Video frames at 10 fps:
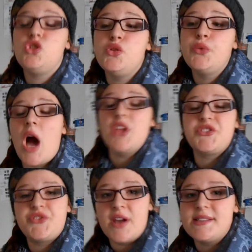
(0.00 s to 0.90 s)
Do not
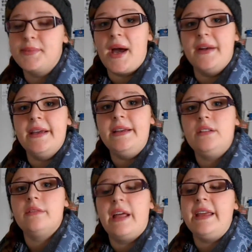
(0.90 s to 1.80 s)
stress about
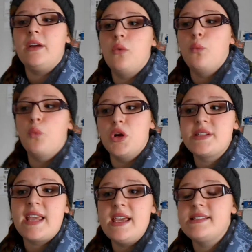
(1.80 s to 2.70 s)
it. Like,
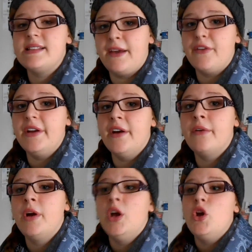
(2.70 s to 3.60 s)
worst case scenario,